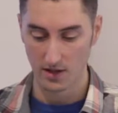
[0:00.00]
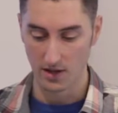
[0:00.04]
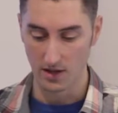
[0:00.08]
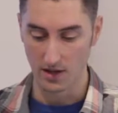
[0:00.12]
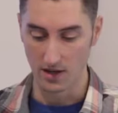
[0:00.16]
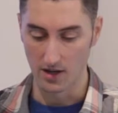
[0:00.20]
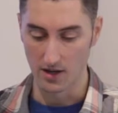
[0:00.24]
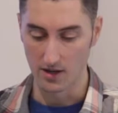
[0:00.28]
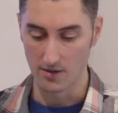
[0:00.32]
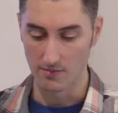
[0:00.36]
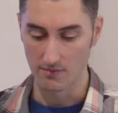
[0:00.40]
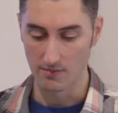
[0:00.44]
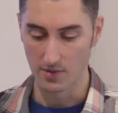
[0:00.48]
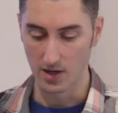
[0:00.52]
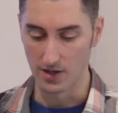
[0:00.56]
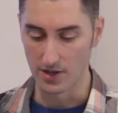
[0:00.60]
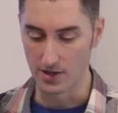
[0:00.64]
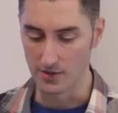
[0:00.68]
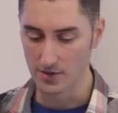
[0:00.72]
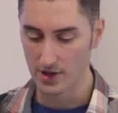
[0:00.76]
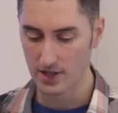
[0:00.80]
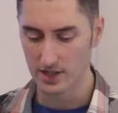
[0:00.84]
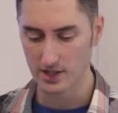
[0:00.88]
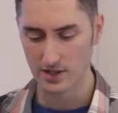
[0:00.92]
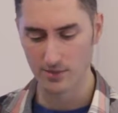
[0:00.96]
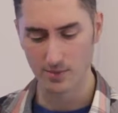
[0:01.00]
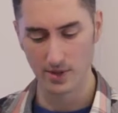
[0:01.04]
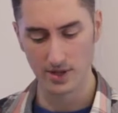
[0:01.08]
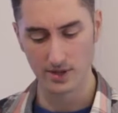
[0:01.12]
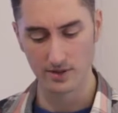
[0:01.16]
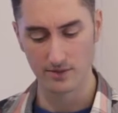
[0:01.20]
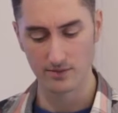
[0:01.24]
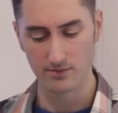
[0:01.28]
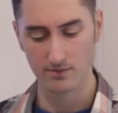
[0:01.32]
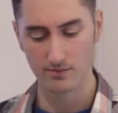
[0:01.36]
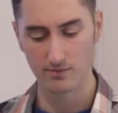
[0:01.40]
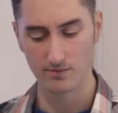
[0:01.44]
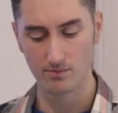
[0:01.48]
And they reckon
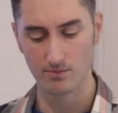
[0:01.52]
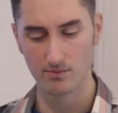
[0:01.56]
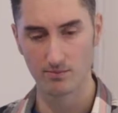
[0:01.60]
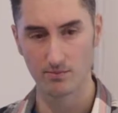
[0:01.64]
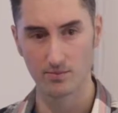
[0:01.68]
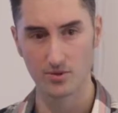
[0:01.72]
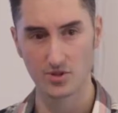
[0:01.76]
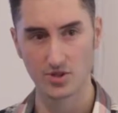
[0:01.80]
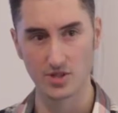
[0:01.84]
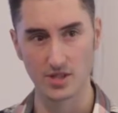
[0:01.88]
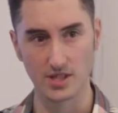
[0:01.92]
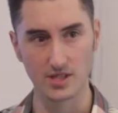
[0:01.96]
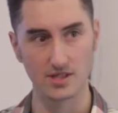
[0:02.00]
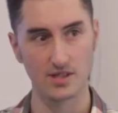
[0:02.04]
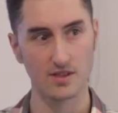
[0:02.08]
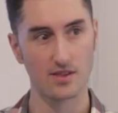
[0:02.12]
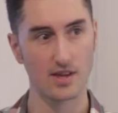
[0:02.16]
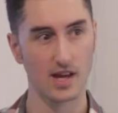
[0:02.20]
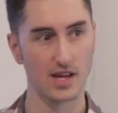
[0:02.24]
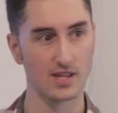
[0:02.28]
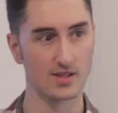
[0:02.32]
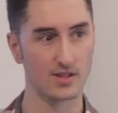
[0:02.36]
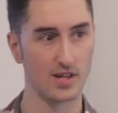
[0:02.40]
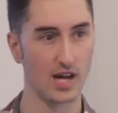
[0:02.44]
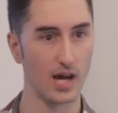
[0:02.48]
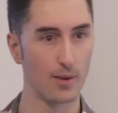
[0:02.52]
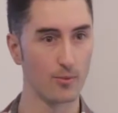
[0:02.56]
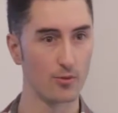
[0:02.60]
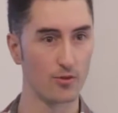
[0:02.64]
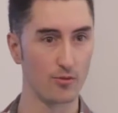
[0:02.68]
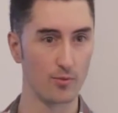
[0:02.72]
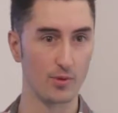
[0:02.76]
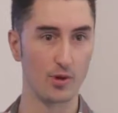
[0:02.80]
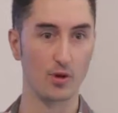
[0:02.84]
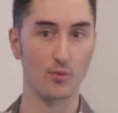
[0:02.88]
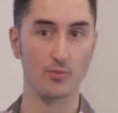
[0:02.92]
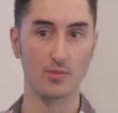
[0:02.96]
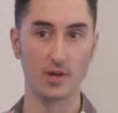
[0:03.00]
about 60,000 apps
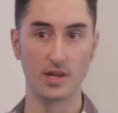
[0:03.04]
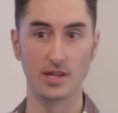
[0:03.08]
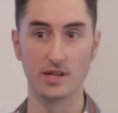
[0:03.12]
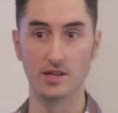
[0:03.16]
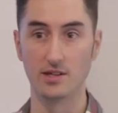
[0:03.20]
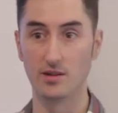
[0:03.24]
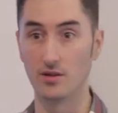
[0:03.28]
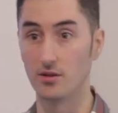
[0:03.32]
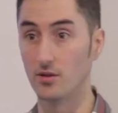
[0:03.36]
have been updated